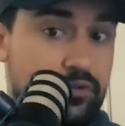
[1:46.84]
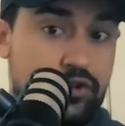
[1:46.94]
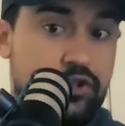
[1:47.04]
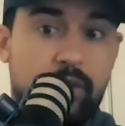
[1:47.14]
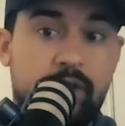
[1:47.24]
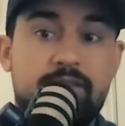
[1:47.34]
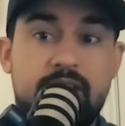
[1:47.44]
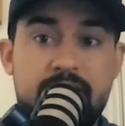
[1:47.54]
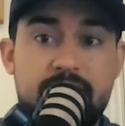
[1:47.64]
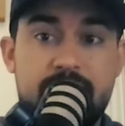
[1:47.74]
Do it.
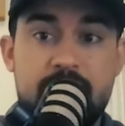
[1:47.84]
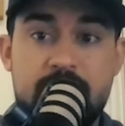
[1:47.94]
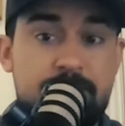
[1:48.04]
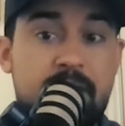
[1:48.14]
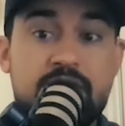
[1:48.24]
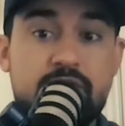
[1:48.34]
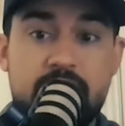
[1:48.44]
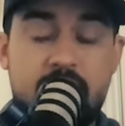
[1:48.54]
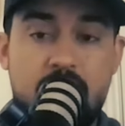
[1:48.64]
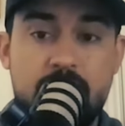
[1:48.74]
Especially
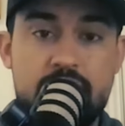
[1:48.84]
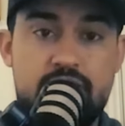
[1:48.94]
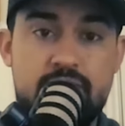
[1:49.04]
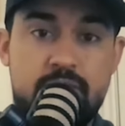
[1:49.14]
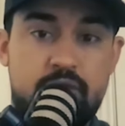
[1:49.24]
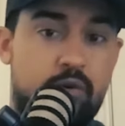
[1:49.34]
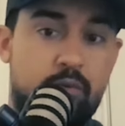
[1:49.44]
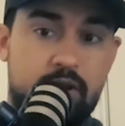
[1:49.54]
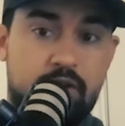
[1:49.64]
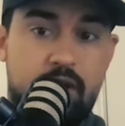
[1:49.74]
in college, you know,
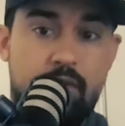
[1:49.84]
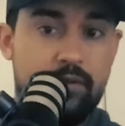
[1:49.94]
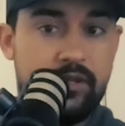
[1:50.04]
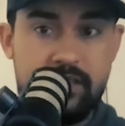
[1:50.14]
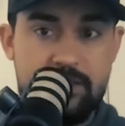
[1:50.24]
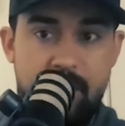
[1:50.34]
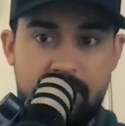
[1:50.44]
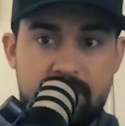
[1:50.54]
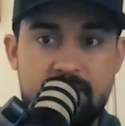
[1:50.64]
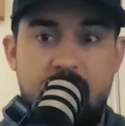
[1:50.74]
when you're not really
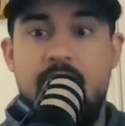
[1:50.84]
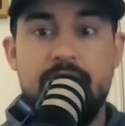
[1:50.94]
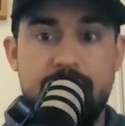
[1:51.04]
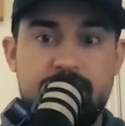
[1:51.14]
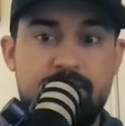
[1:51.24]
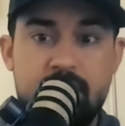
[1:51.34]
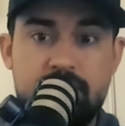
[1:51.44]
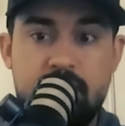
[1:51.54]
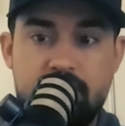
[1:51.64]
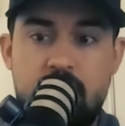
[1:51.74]
expected to have
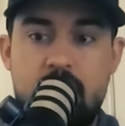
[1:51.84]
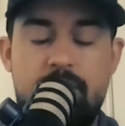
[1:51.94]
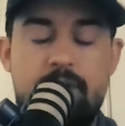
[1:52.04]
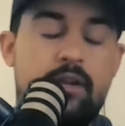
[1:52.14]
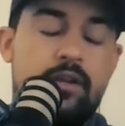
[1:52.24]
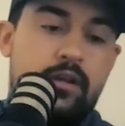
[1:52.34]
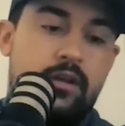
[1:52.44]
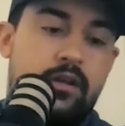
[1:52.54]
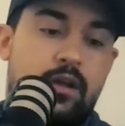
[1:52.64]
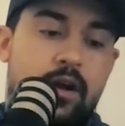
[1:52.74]
a job.
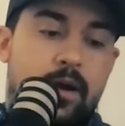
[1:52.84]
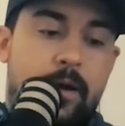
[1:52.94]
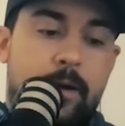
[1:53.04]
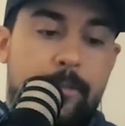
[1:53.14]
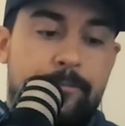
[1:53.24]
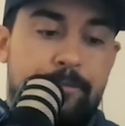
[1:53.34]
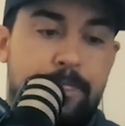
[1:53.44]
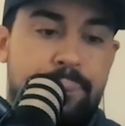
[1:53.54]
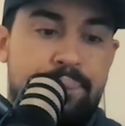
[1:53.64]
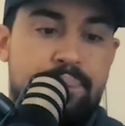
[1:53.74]
Yeah.
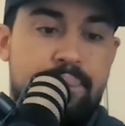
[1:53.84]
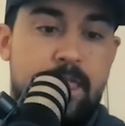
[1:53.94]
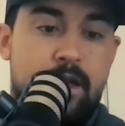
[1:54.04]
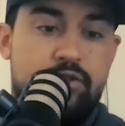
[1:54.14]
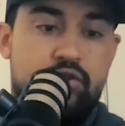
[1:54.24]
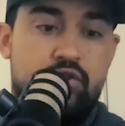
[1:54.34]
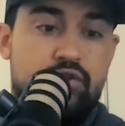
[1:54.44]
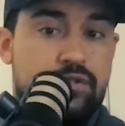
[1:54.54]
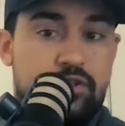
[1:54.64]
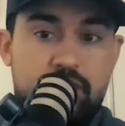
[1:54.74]

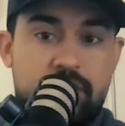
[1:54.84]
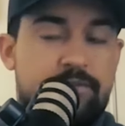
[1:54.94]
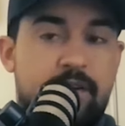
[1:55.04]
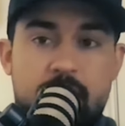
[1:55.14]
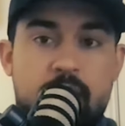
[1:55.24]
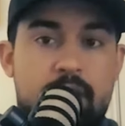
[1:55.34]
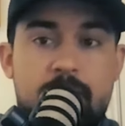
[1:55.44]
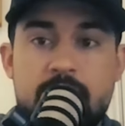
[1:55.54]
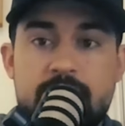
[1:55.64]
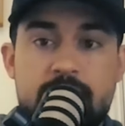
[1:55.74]
Just find the right
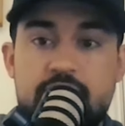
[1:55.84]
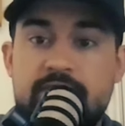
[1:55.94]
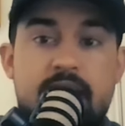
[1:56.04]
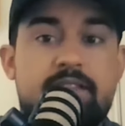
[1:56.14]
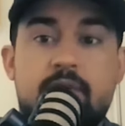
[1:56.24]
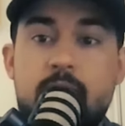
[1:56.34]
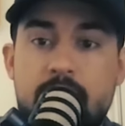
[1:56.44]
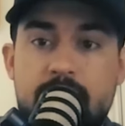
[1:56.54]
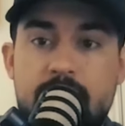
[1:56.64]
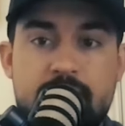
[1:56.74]
person. Just ask
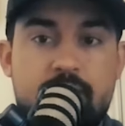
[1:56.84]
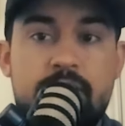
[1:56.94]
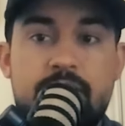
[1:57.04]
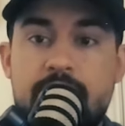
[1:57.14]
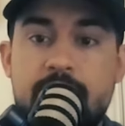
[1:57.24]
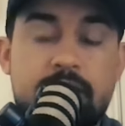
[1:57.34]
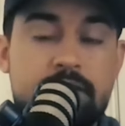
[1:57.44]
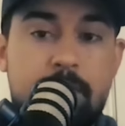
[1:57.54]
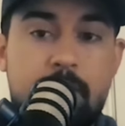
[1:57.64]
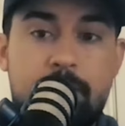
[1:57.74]
around. Ask around the athletic
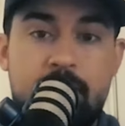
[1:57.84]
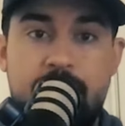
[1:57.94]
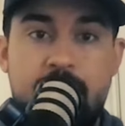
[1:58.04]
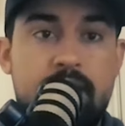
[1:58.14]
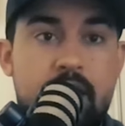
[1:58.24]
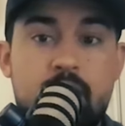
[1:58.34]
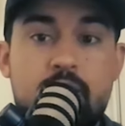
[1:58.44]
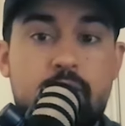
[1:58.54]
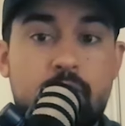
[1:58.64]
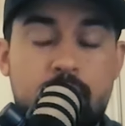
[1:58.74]
department. Find out who
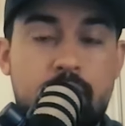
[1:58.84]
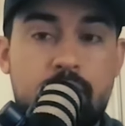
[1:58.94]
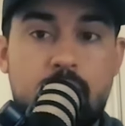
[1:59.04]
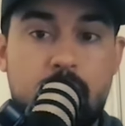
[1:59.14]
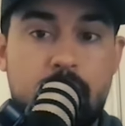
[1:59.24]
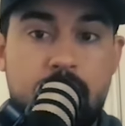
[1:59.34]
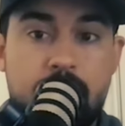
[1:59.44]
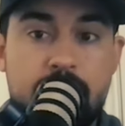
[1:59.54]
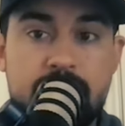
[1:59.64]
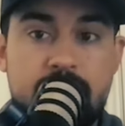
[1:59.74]
the recruiting
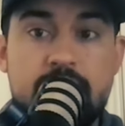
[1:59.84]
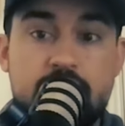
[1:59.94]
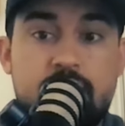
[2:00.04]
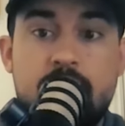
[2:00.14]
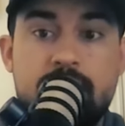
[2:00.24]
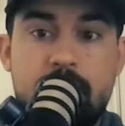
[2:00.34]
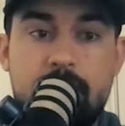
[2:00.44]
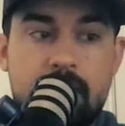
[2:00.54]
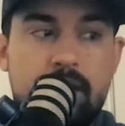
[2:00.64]
coordinator is and just talk to them.